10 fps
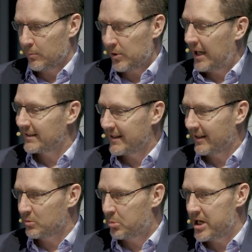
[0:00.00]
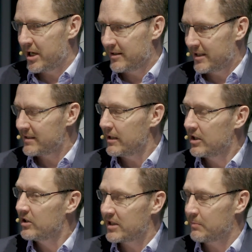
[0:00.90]
plastics being this
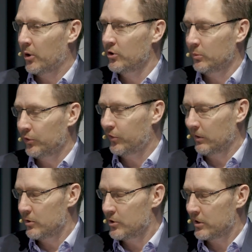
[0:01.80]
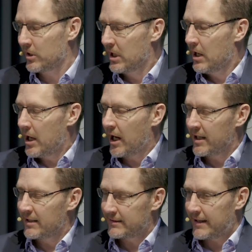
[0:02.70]
disposable solution and
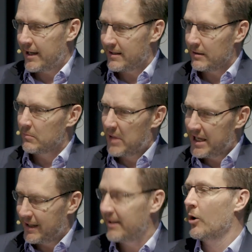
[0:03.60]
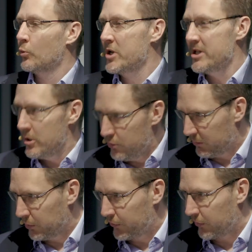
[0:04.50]
instead make it a
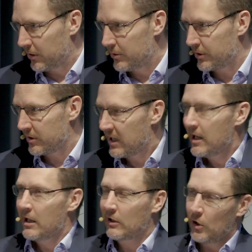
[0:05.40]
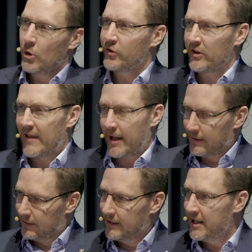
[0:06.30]
reusable solution, closing
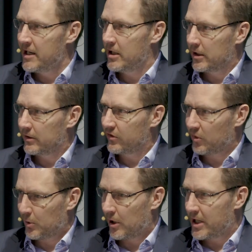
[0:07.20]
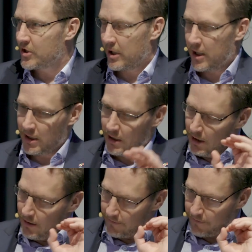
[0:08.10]
that linear supply chain
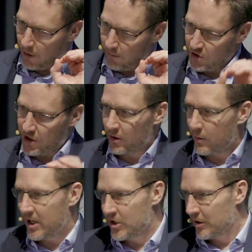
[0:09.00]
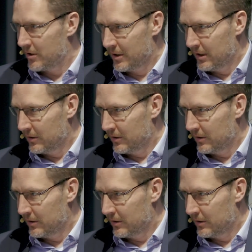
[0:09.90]
from generation